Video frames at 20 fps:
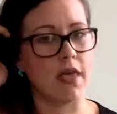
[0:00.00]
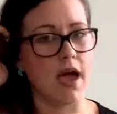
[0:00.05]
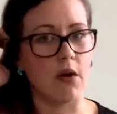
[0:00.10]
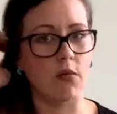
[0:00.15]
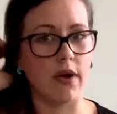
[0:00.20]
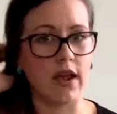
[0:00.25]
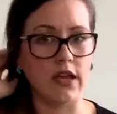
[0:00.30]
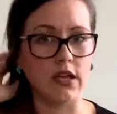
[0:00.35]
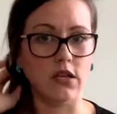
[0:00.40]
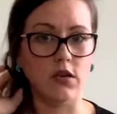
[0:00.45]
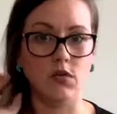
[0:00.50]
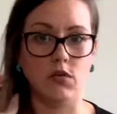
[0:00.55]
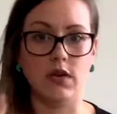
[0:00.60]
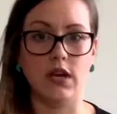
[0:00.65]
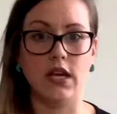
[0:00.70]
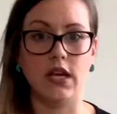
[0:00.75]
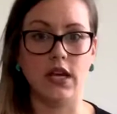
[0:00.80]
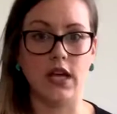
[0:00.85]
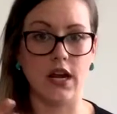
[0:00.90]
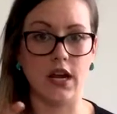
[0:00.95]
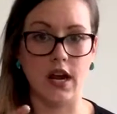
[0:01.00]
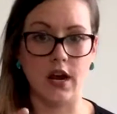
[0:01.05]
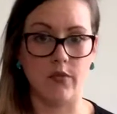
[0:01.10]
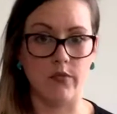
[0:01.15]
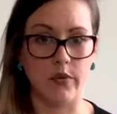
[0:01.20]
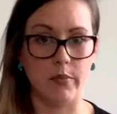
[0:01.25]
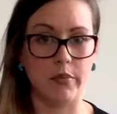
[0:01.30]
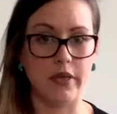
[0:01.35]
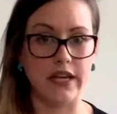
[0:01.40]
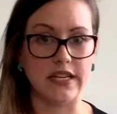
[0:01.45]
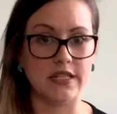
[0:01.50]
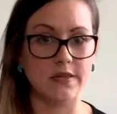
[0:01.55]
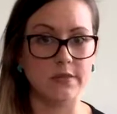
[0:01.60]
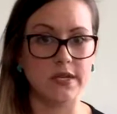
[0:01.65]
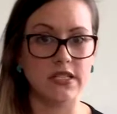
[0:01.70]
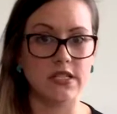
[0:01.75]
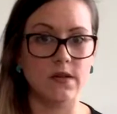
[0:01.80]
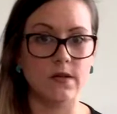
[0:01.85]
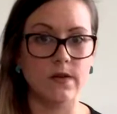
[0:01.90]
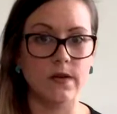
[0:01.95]
That way you can get a
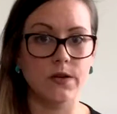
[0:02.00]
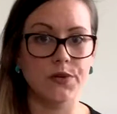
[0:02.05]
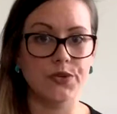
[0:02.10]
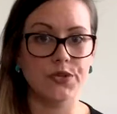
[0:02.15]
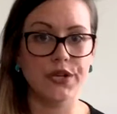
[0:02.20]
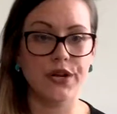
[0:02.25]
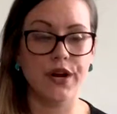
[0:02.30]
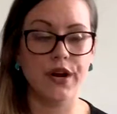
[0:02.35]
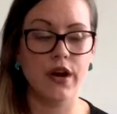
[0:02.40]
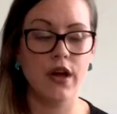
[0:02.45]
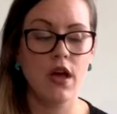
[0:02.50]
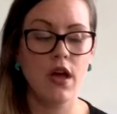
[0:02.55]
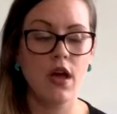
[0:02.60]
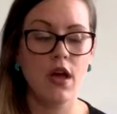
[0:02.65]
replacement diffuser,